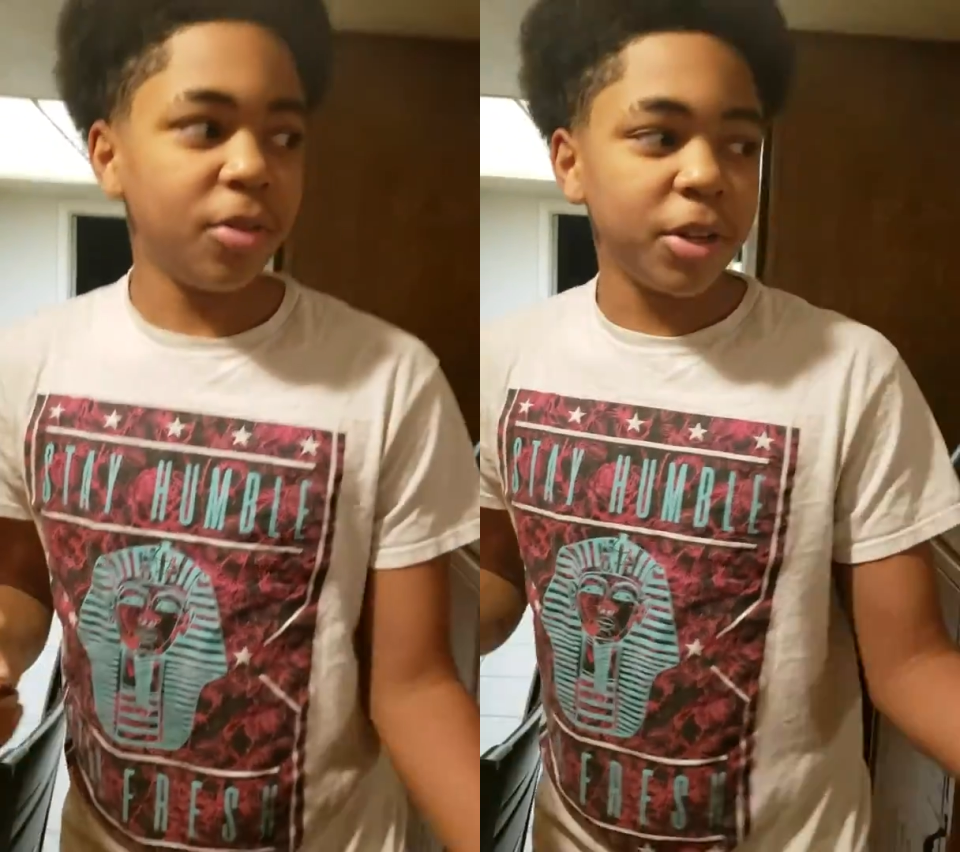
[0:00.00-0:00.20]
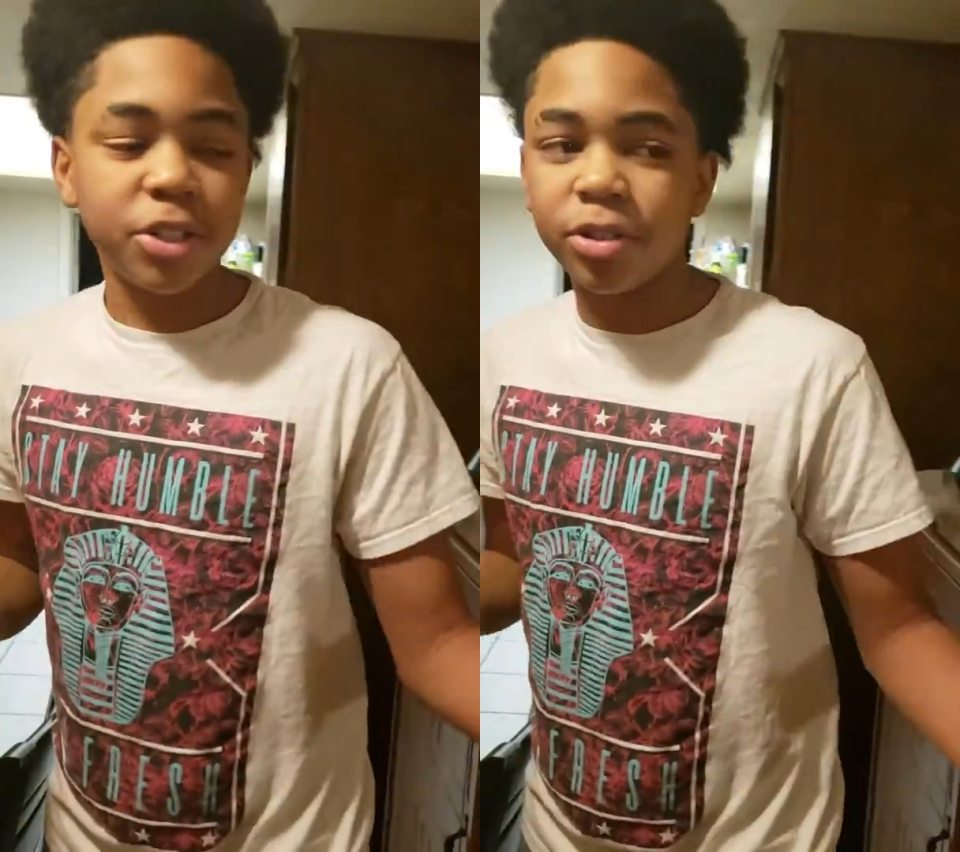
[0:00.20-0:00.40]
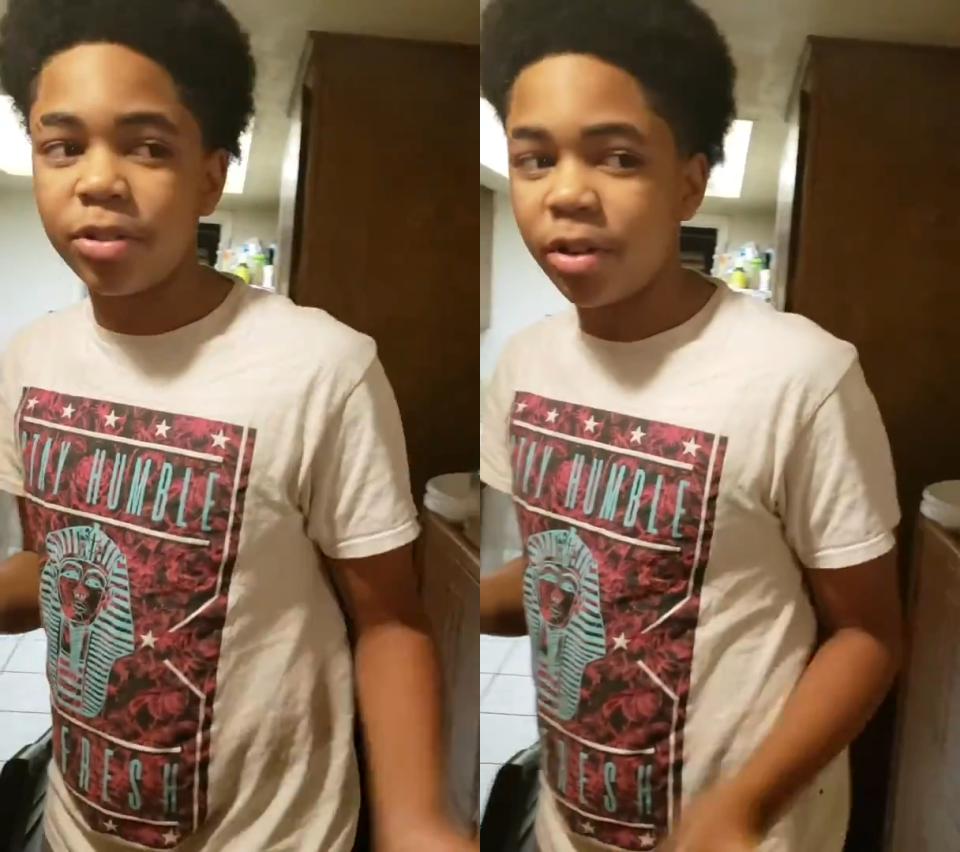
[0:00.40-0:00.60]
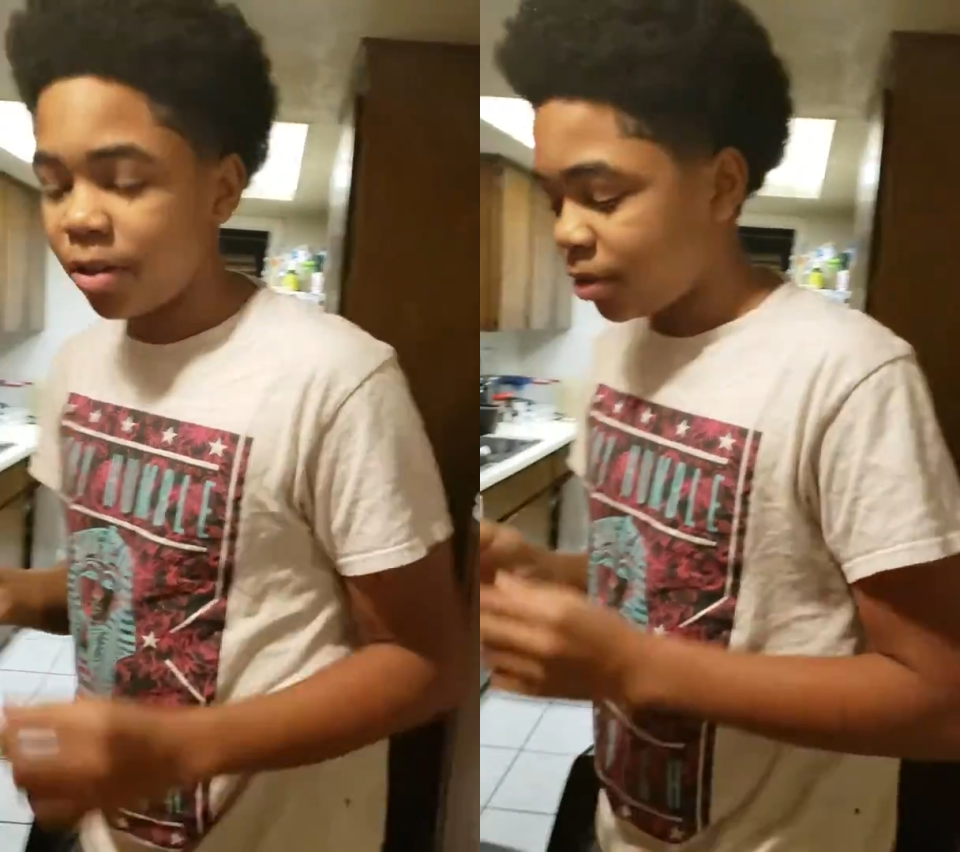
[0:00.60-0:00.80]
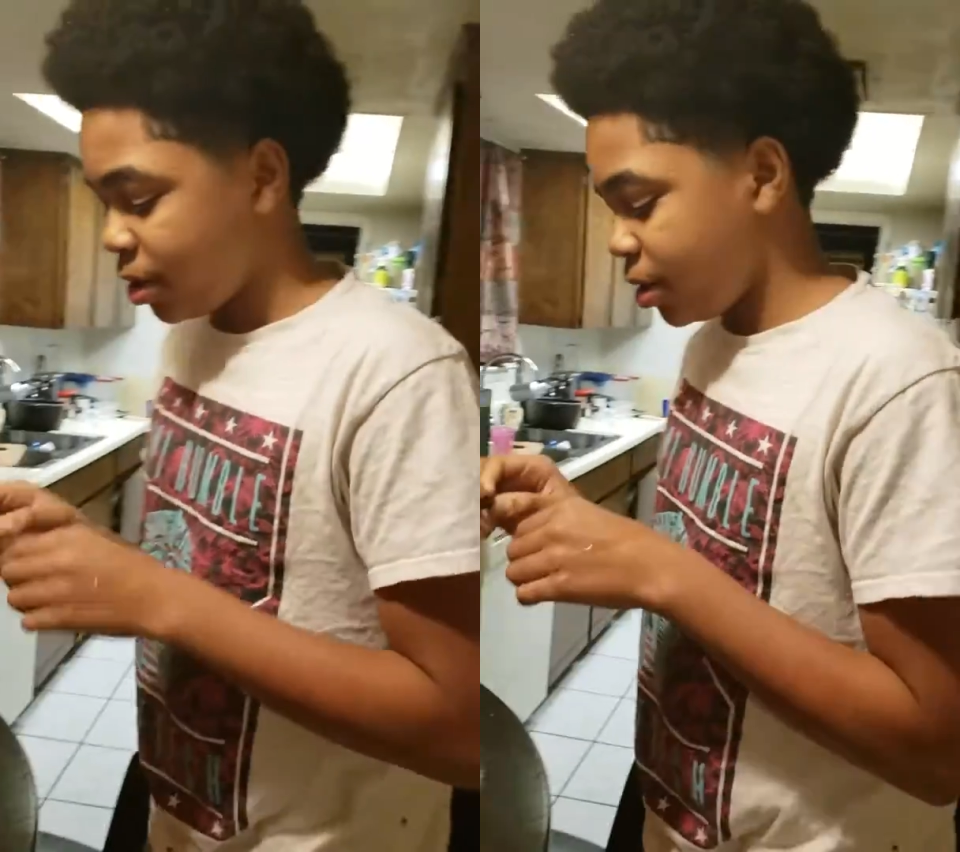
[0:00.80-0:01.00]
come
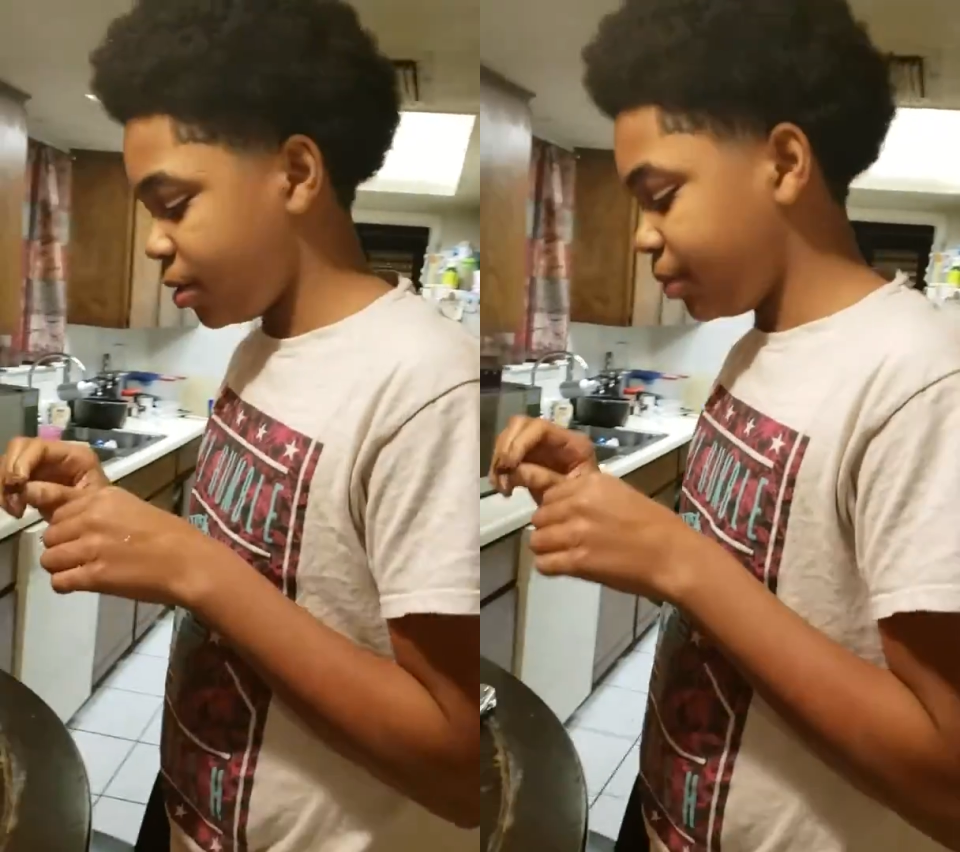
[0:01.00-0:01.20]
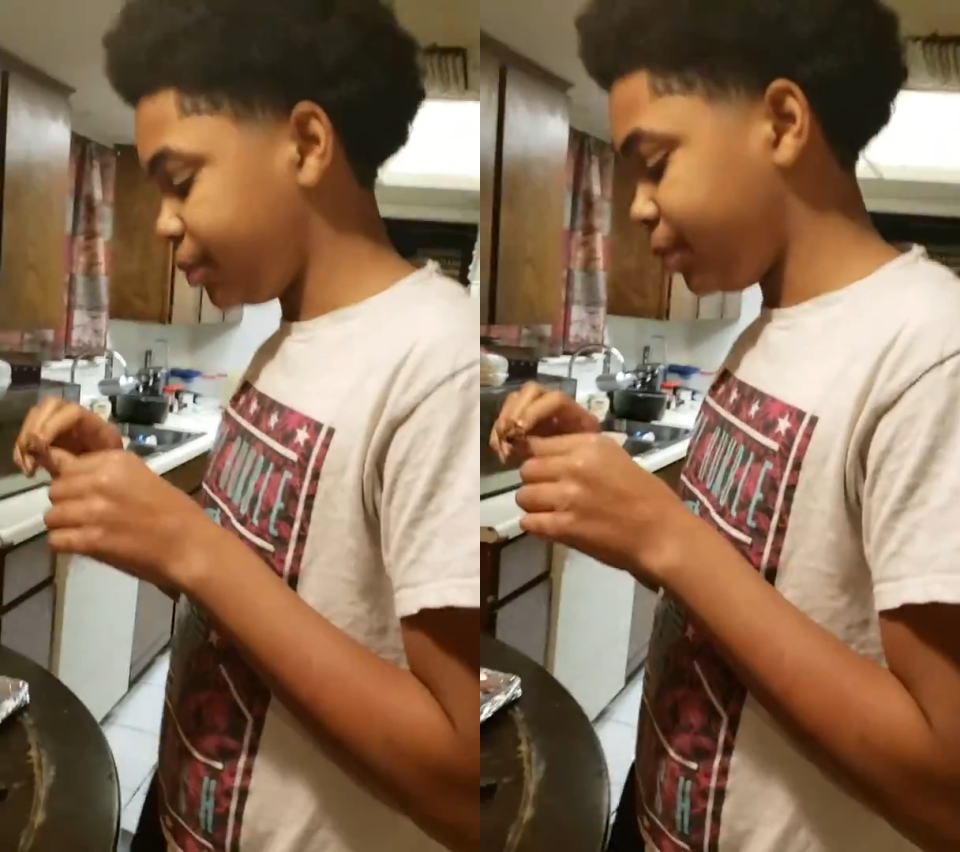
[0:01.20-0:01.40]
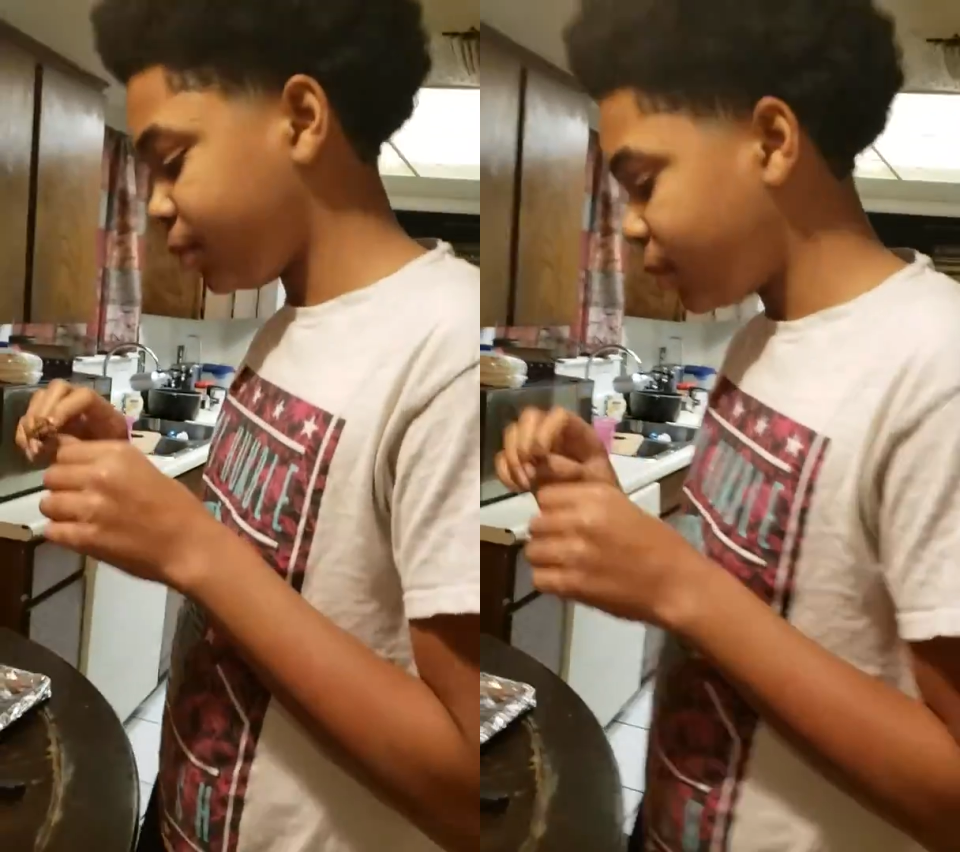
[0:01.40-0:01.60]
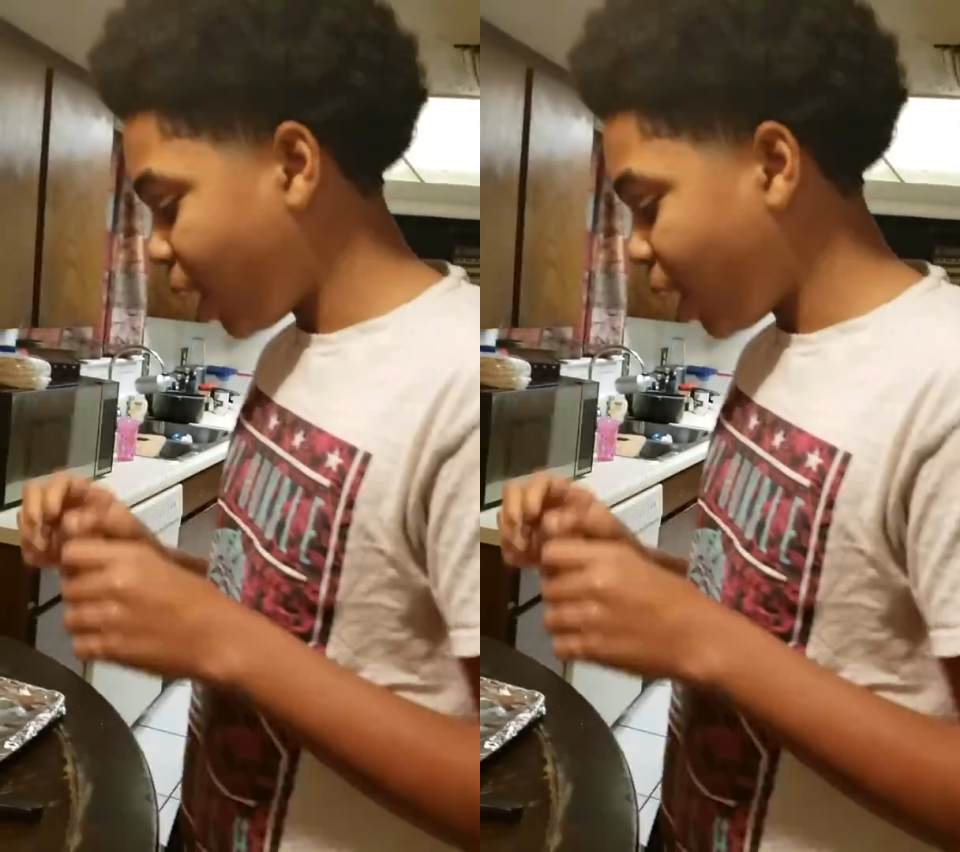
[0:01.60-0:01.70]
on.